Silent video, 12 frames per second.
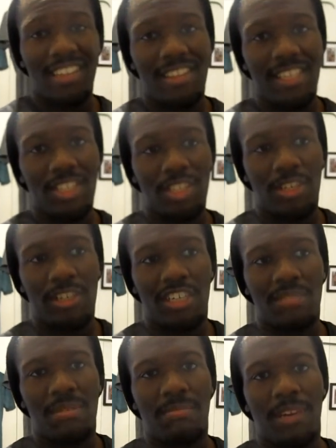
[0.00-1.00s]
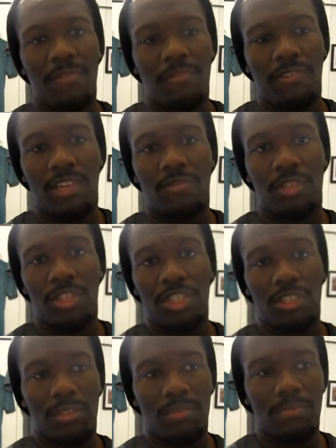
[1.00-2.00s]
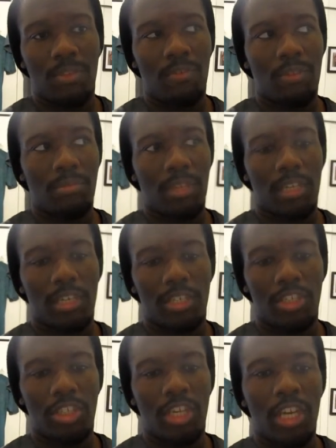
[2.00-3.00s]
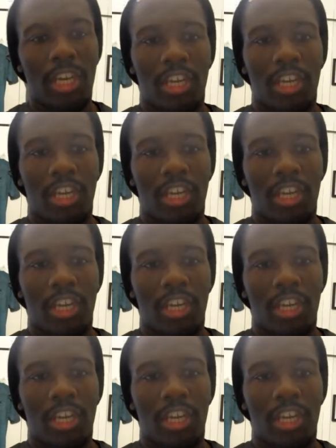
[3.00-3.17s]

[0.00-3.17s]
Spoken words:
This turned out to be my favorite shirt from the launch.